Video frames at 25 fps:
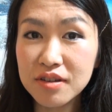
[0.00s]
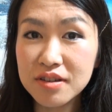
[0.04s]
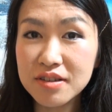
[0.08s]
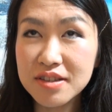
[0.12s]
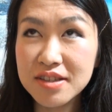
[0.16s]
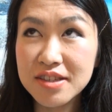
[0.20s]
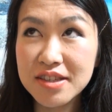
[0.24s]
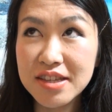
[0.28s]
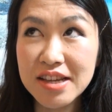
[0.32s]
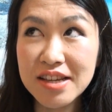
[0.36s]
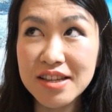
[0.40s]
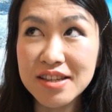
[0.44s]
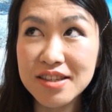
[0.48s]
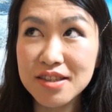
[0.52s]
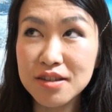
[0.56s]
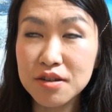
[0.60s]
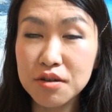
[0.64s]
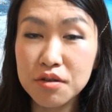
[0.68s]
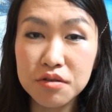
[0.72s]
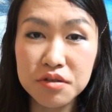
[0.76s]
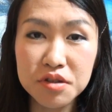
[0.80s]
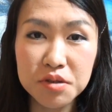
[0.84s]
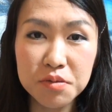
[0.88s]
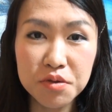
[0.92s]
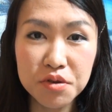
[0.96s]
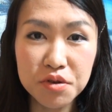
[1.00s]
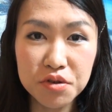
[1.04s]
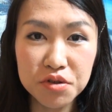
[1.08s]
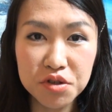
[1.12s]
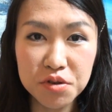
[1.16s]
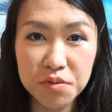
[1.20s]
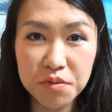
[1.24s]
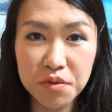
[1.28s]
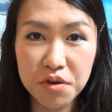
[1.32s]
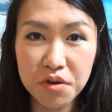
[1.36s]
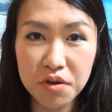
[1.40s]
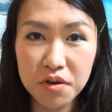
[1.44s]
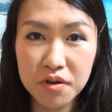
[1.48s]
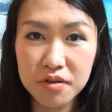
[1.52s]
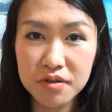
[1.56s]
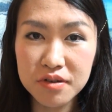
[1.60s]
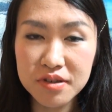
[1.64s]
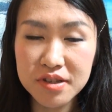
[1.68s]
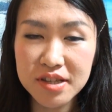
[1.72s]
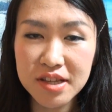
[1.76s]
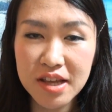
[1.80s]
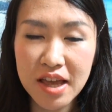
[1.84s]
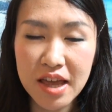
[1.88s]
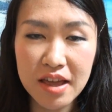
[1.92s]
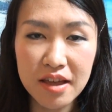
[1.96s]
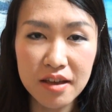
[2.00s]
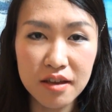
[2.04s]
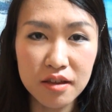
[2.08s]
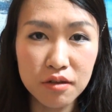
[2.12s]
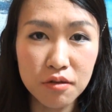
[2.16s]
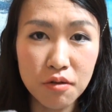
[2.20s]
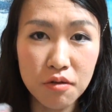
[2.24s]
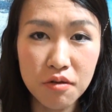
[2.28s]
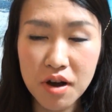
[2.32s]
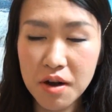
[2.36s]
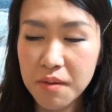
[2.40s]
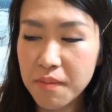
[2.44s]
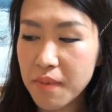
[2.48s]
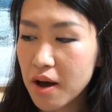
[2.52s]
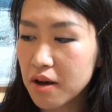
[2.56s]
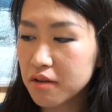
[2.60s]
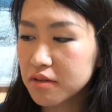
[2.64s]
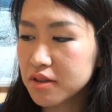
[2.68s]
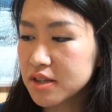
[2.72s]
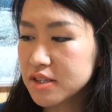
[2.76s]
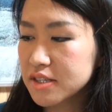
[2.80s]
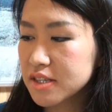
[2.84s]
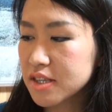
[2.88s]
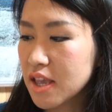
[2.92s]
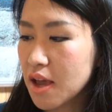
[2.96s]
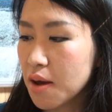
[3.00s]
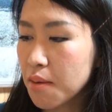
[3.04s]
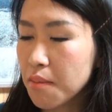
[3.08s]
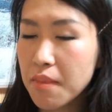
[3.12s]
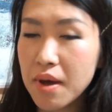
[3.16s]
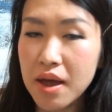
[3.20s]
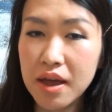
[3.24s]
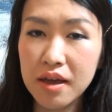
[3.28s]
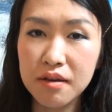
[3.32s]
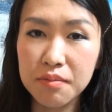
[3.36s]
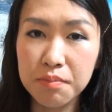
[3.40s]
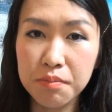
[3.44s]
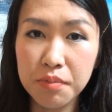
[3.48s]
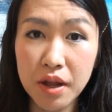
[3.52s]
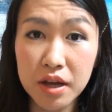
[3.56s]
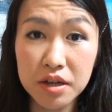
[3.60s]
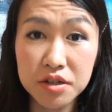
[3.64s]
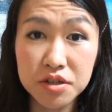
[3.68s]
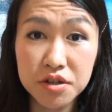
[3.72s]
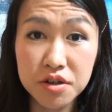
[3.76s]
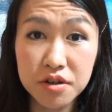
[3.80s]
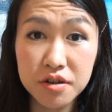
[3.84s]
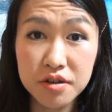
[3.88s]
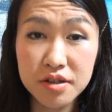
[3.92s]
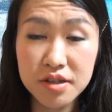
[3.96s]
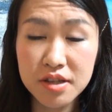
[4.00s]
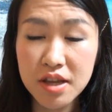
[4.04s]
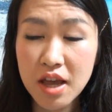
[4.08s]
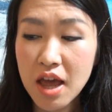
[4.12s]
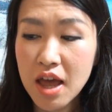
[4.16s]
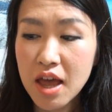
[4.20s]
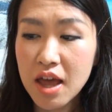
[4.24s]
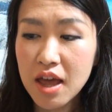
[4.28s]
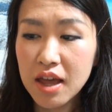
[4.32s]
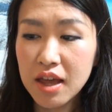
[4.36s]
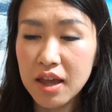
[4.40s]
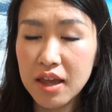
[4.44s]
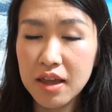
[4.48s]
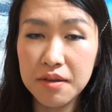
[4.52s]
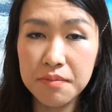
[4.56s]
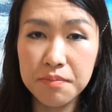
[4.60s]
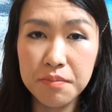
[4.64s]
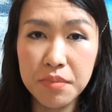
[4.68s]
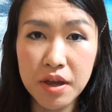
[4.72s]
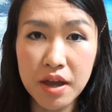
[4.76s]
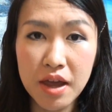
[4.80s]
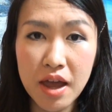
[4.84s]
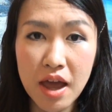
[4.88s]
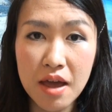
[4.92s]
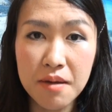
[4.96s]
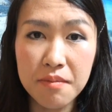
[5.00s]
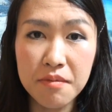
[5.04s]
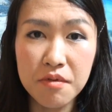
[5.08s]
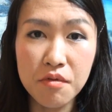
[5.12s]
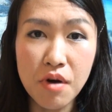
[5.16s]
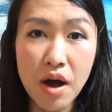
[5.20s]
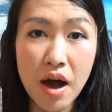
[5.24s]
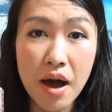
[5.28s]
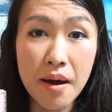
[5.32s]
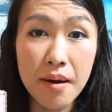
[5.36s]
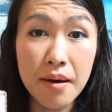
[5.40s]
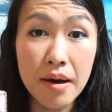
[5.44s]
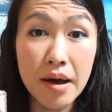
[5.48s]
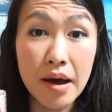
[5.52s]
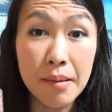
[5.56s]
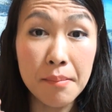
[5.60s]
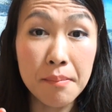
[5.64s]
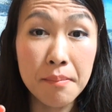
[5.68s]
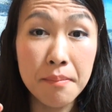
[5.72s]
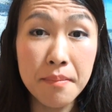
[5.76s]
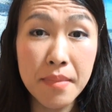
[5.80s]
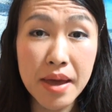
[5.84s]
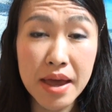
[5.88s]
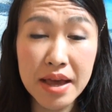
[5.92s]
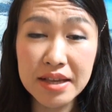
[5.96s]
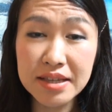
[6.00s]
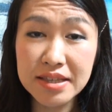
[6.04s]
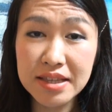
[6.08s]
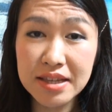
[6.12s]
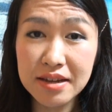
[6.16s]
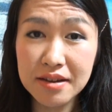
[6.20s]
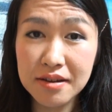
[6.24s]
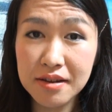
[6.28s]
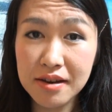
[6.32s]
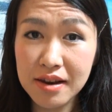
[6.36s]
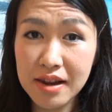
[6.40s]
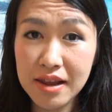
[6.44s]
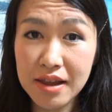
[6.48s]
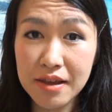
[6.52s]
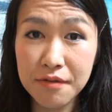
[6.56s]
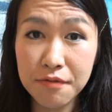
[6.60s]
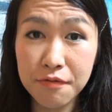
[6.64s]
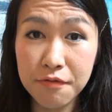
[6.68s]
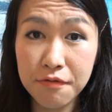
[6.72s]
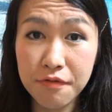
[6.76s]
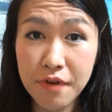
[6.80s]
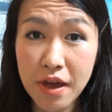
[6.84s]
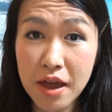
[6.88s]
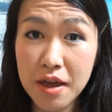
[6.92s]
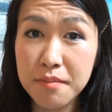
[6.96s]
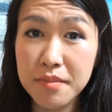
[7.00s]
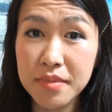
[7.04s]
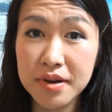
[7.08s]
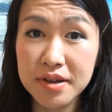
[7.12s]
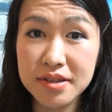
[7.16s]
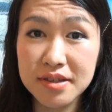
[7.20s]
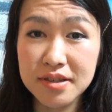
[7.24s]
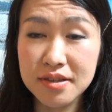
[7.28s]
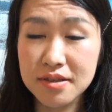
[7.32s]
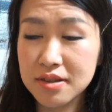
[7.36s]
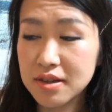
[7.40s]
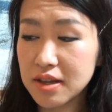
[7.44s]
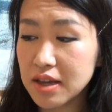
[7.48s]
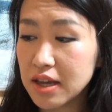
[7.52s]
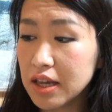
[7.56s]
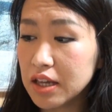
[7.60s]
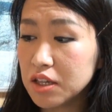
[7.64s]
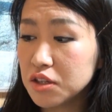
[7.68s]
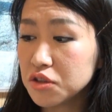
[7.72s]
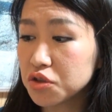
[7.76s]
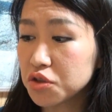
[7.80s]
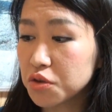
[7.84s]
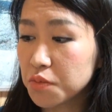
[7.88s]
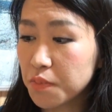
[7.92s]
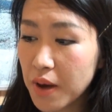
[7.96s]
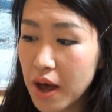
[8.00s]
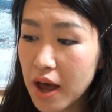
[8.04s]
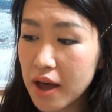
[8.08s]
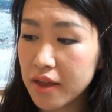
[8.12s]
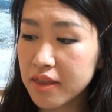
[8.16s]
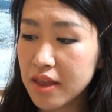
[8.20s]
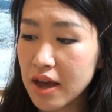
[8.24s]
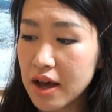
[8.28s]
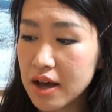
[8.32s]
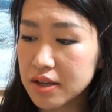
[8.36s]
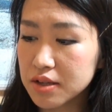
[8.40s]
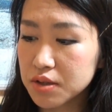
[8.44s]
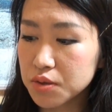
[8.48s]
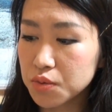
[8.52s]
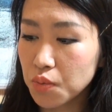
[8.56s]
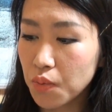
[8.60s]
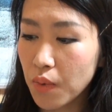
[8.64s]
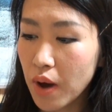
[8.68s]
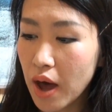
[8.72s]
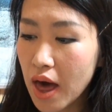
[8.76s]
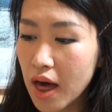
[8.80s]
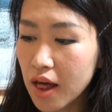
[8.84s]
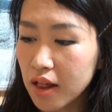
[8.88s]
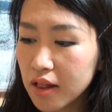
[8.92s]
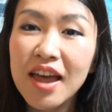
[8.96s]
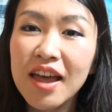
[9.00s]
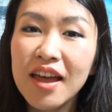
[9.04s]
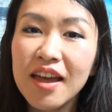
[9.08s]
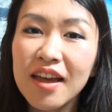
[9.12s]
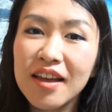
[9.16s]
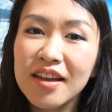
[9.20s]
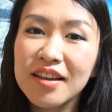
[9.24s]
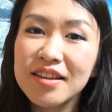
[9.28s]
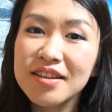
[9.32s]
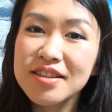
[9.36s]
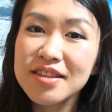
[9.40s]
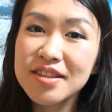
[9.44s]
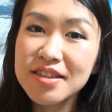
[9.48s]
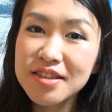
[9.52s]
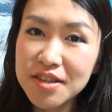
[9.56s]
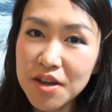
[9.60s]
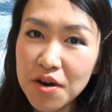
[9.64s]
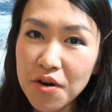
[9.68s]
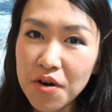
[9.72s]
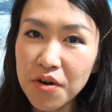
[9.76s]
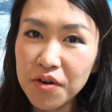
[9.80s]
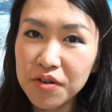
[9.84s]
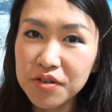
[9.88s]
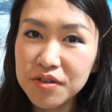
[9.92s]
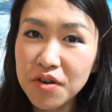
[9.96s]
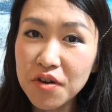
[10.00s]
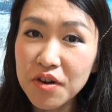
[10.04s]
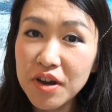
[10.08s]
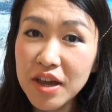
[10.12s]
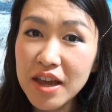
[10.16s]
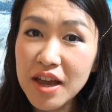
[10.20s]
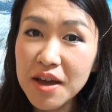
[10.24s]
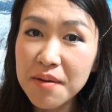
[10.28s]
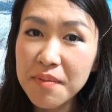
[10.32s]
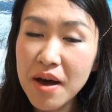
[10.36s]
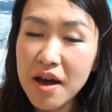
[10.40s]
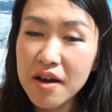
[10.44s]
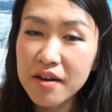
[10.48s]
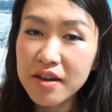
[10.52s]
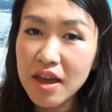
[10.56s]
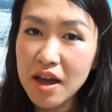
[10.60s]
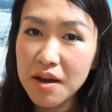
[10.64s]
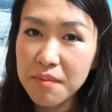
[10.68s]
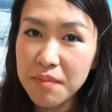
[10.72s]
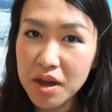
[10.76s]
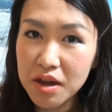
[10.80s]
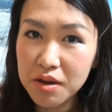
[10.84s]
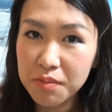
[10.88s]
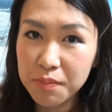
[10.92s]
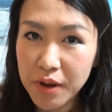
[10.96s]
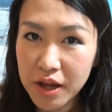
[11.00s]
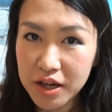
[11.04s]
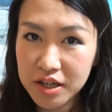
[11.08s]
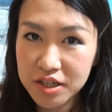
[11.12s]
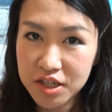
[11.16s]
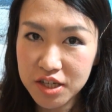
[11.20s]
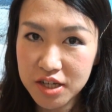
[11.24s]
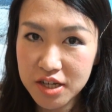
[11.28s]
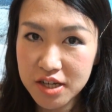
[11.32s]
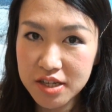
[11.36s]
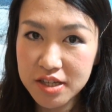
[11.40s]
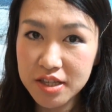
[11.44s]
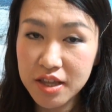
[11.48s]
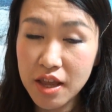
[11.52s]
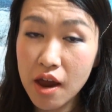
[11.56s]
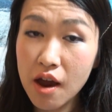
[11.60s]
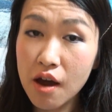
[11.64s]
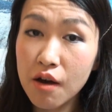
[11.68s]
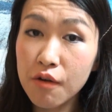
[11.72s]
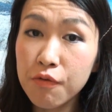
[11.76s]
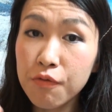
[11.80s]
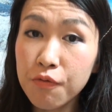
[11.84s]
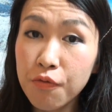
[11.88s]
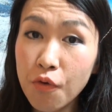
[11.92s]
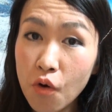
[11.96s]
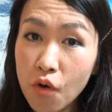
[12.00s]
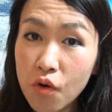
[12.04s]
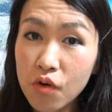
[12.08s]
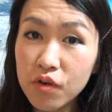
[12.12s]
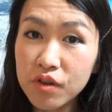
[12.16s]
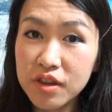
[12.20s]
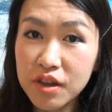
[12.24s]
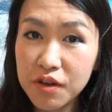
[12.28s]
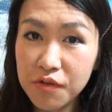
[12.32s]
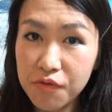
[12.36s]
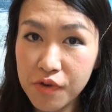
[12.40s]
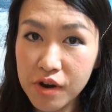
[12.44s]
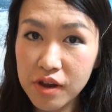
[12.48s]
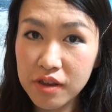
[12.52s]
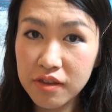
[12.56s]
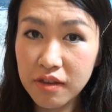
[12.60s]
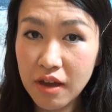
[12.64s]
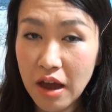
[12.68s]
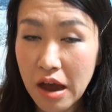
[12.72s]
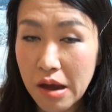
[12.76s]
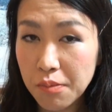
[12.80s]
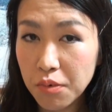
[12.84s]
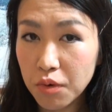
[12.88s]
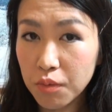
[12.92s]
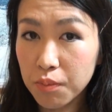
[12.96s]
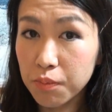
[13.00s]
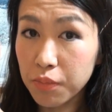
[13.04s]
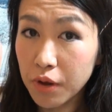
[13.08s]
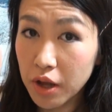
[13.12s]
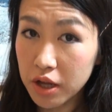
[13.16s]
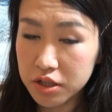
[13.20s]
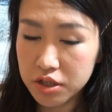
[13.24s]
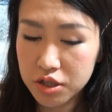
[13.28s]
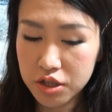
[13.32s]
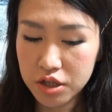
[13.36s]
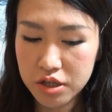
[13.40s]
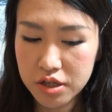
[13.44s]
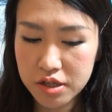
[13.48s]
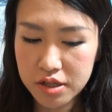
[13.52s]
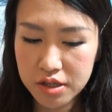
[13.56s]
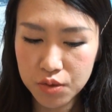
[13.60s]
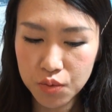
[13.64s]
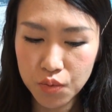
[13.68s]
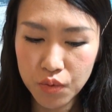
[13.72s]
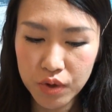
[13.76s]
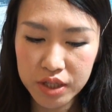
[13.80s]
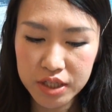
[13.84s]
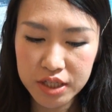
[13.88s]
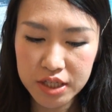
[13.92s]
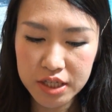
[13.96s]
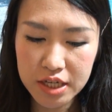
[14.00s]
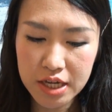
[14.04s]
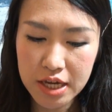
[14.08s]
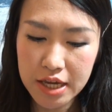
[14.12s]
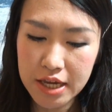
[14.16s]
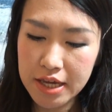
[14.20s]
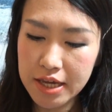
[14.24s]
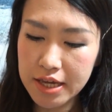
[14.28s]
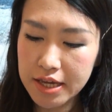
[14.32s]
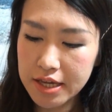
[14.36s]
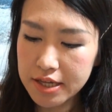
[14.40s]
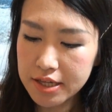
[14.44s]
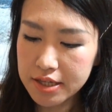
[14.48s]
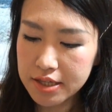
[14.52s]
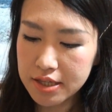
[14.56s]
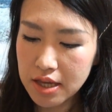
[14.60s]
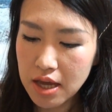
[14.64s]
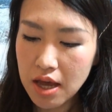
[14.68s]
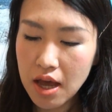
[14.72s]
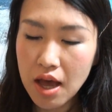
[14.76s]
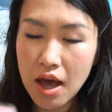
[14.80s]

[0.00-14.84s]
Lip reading: since lots of YouTube girls talk about these CANMAKE blushers, it became amazingly famous in Japan as well. So, talking about CANMAKE blushes, there are 4 different type of blushes, which is